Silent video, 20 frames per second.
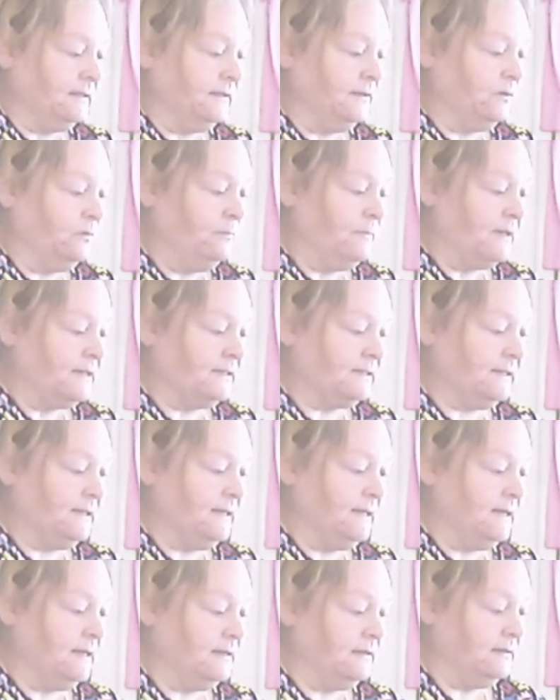little
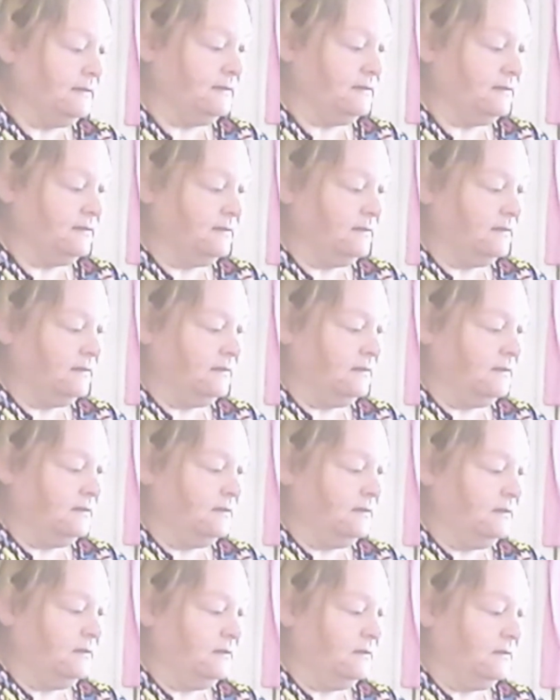messy
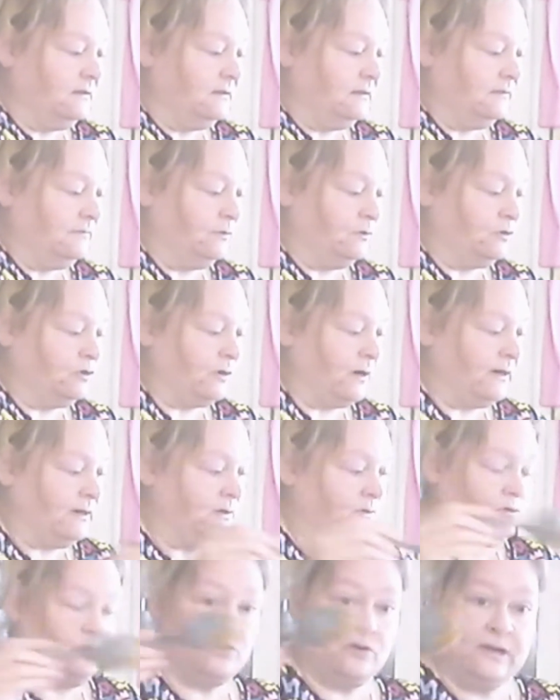if you're trying to
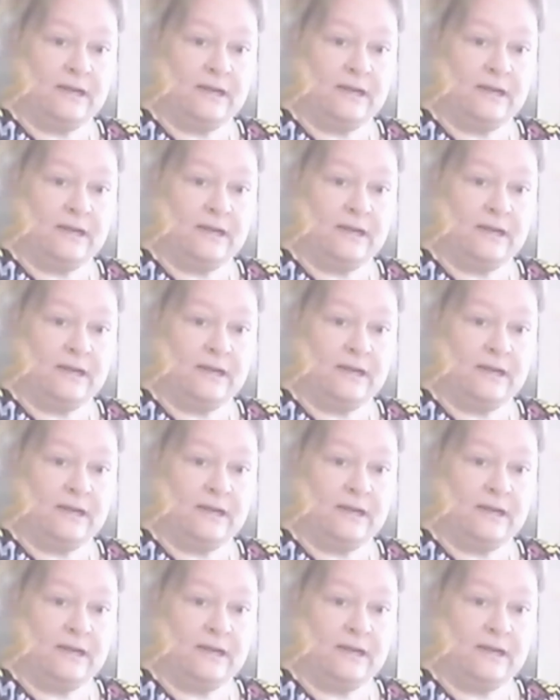use your